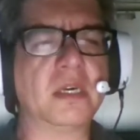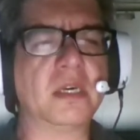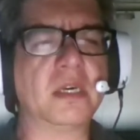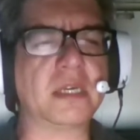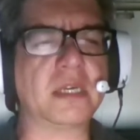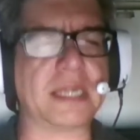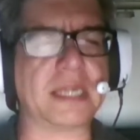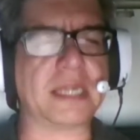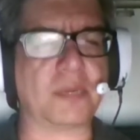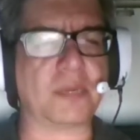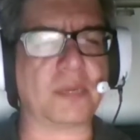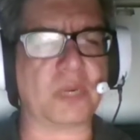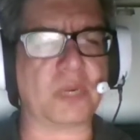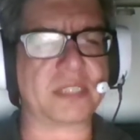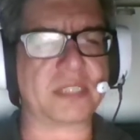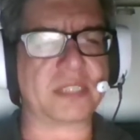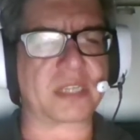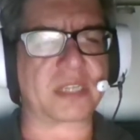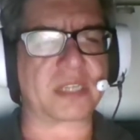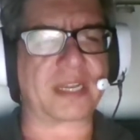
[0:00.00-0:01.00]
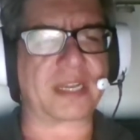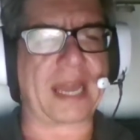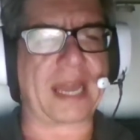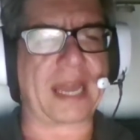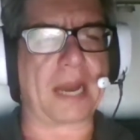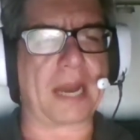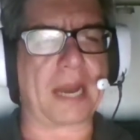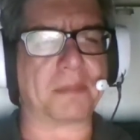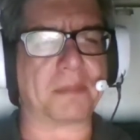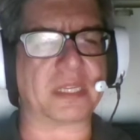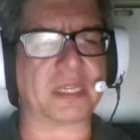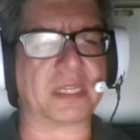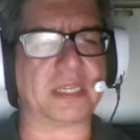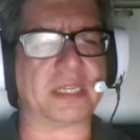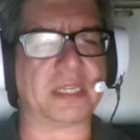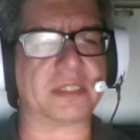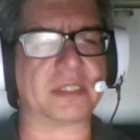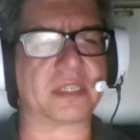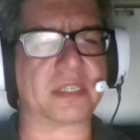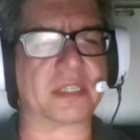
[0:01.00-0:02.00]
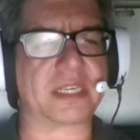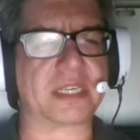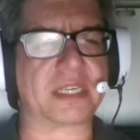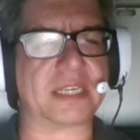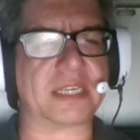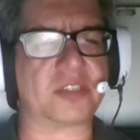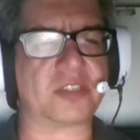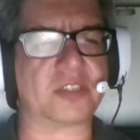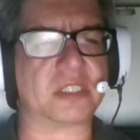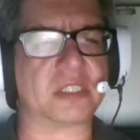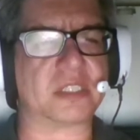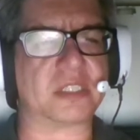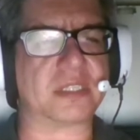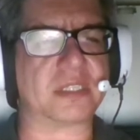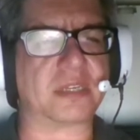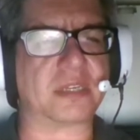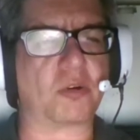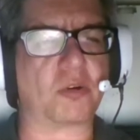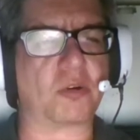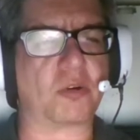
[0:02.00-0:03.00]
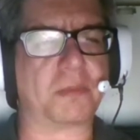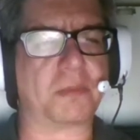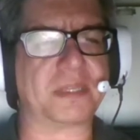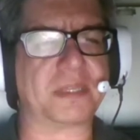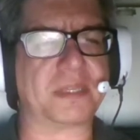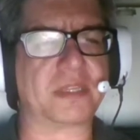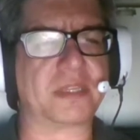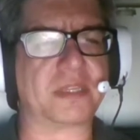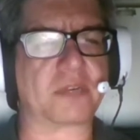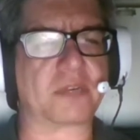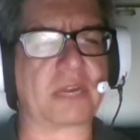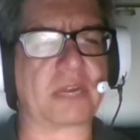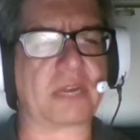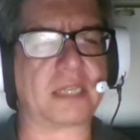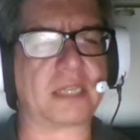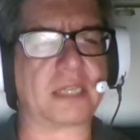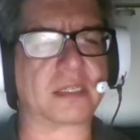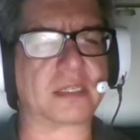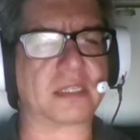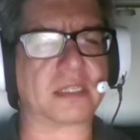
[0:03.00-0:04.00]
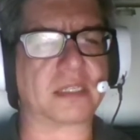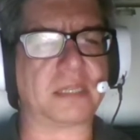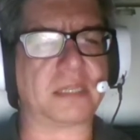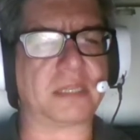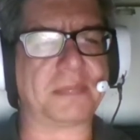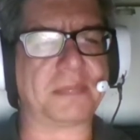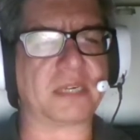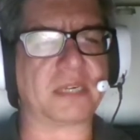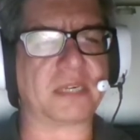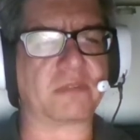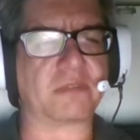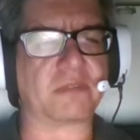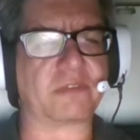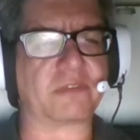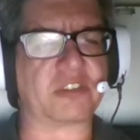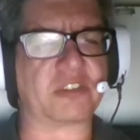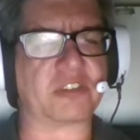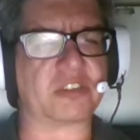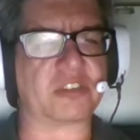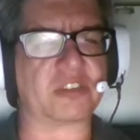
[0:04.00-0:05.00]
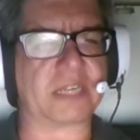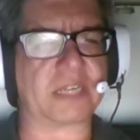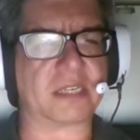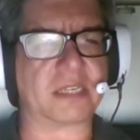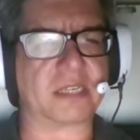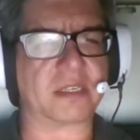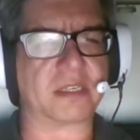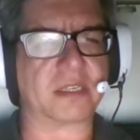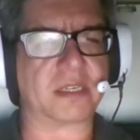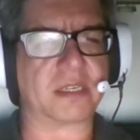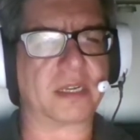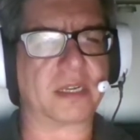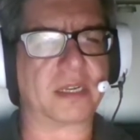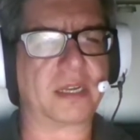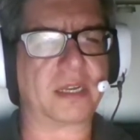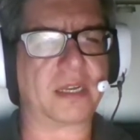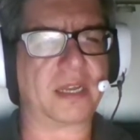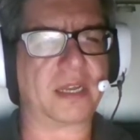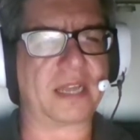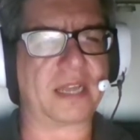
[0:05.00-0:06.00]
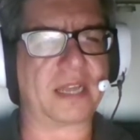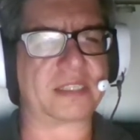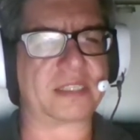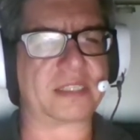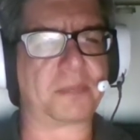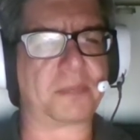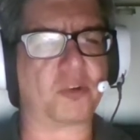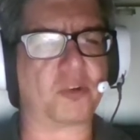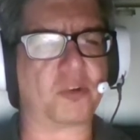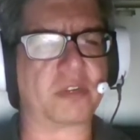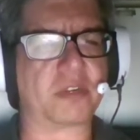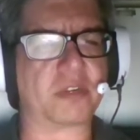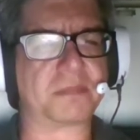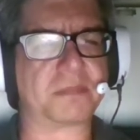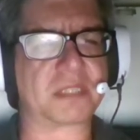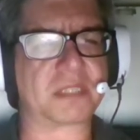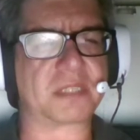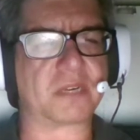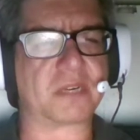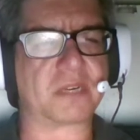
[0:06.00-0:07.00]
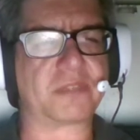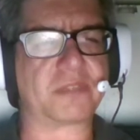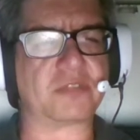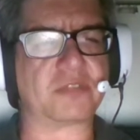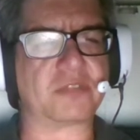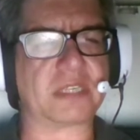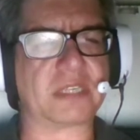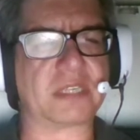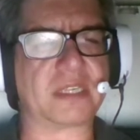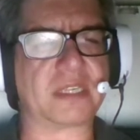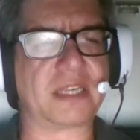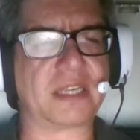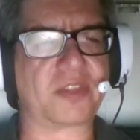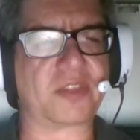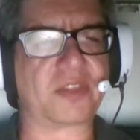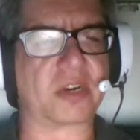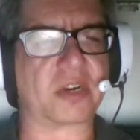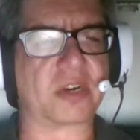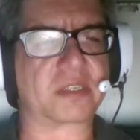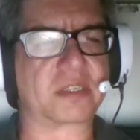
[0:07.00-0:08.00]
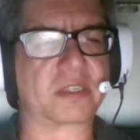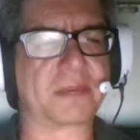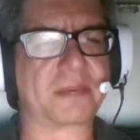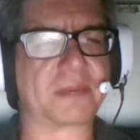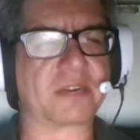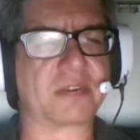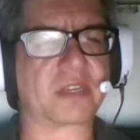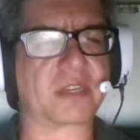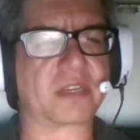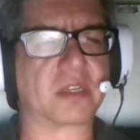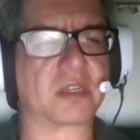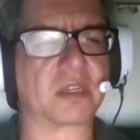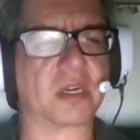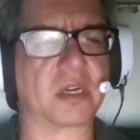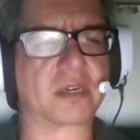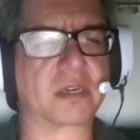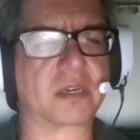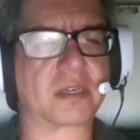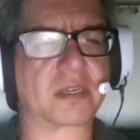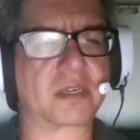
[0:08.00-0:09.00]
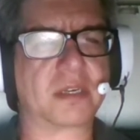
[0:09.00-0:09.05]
He went unhappily into the kitchen and opened the great gleaming refrigerator. As he poured himself a drink, he thought about the clock.